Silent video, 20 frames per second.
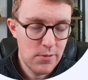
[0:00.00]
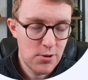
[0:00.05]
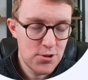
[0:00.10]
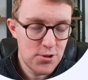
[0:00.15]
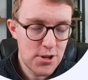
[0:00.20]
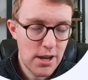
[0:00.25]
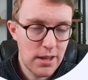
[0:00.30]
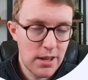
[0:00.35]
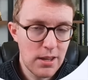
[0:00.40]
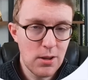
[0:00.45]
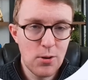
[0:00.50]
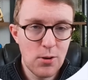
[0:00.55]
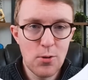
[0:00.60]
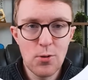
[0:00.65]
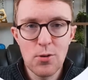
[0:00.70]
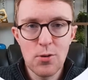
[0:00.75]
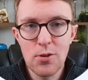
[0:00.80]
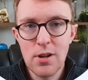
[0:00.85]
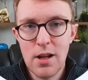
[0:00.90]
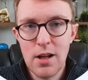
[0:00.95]
checking
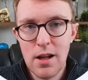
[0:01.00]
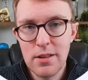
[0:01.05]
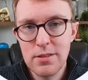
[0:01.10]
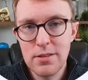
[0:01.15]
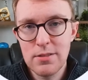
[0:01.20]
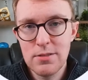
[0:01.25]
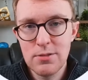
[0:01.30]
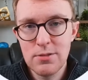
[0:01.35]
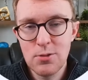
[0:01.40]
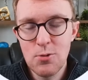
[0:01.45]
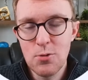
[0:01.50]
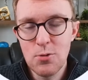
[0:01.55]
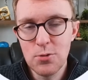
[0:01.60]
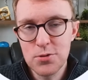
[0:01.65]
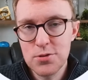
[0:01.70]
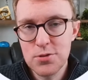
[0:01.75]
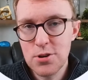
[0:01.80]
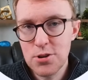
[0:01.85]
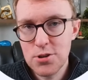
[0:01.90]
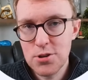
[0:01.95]
Google
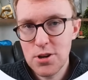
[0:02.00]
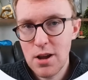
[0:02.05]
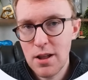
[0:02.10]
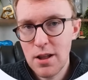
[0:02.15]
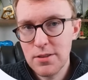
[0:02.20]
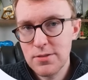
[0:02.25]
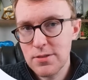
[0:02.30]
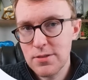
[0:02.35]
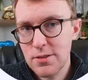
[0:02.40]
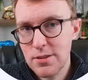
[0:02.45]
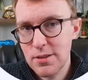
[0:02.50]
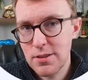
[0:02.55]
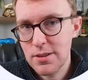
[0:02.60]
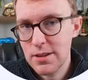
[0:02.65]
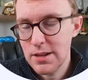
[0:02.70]
Search Console.